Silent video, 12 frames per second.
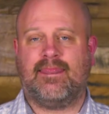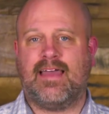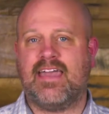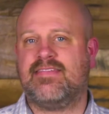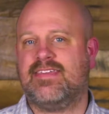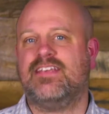
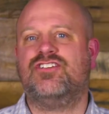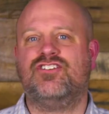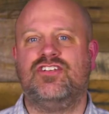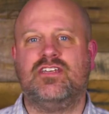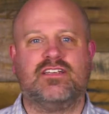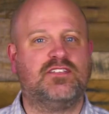I think
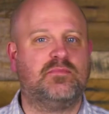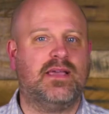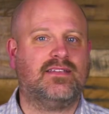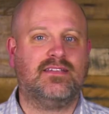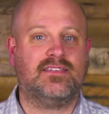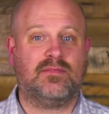she
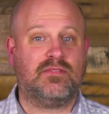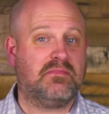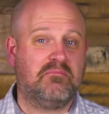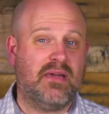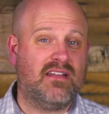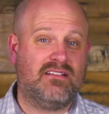expected something
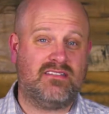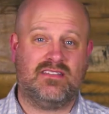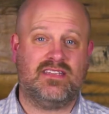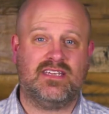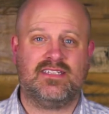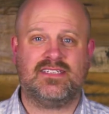better
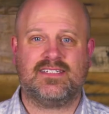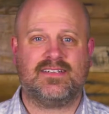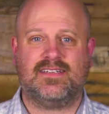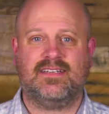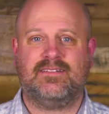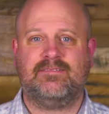than this.
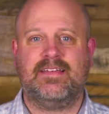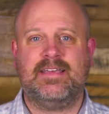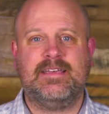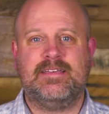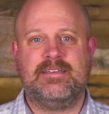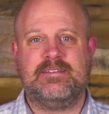
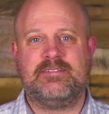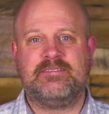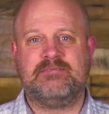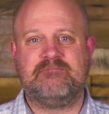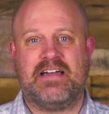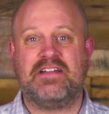
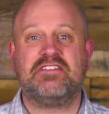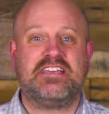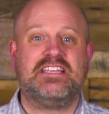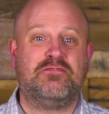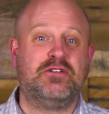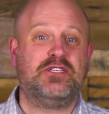I don't
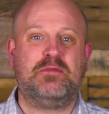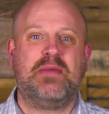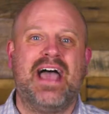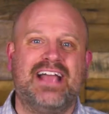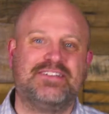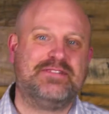think that when she
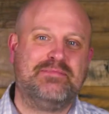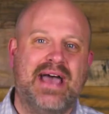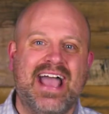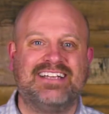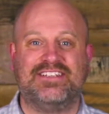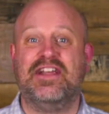packed her
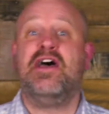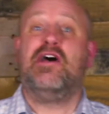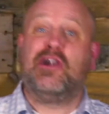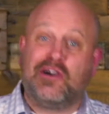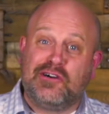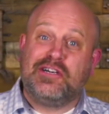bags and
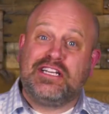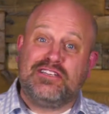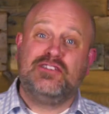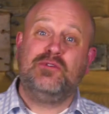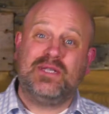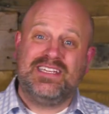hurried
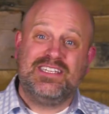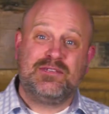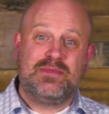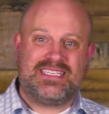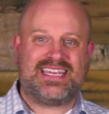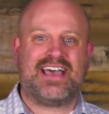to
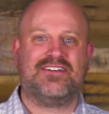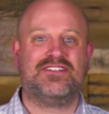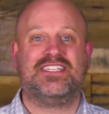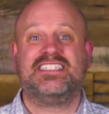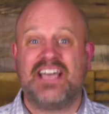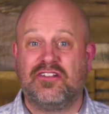Elizabeth's house
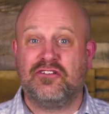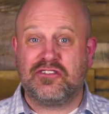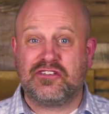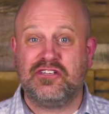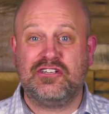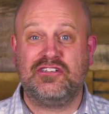to tell her the
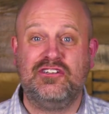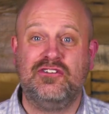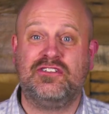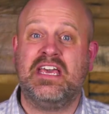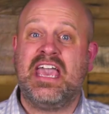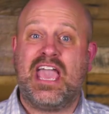good
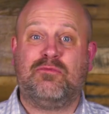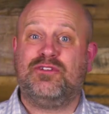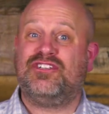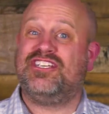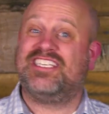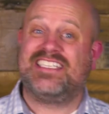news, and when
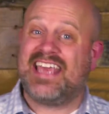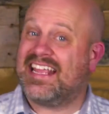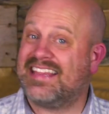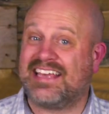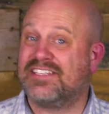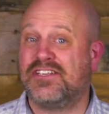she sang
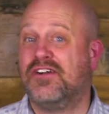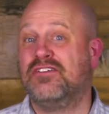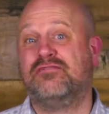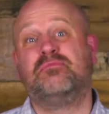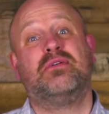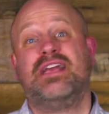that song
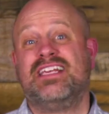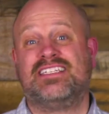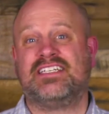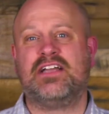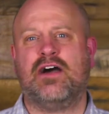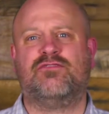of praise
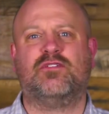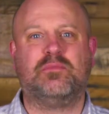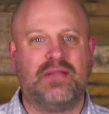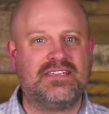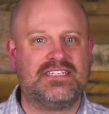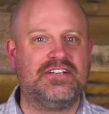to God for
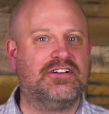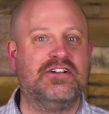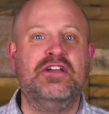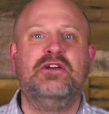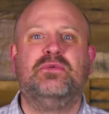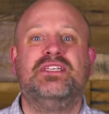blessing her
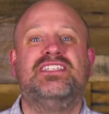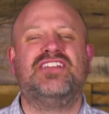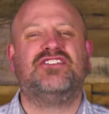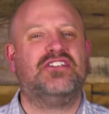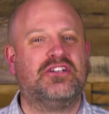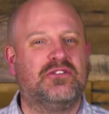with
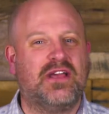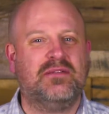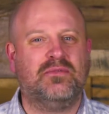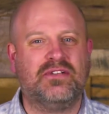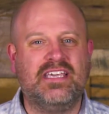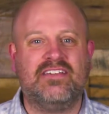such an
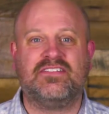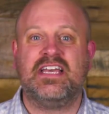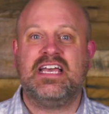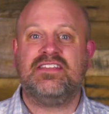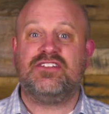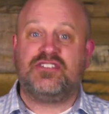incredible gift,
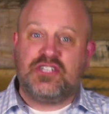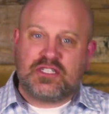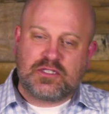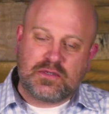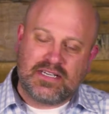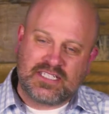that she
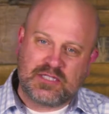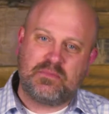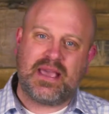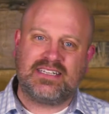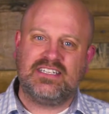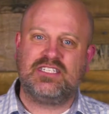is
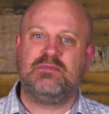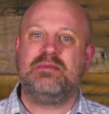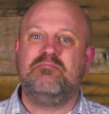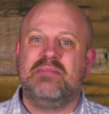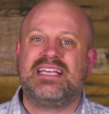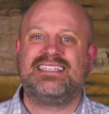expected to be
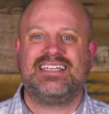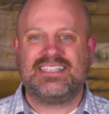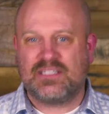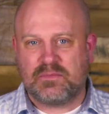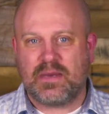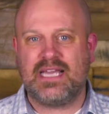mixing
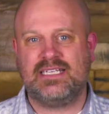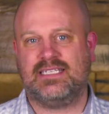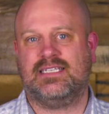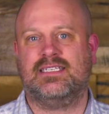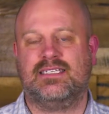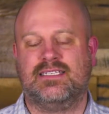
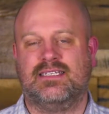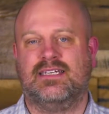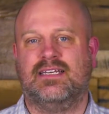spices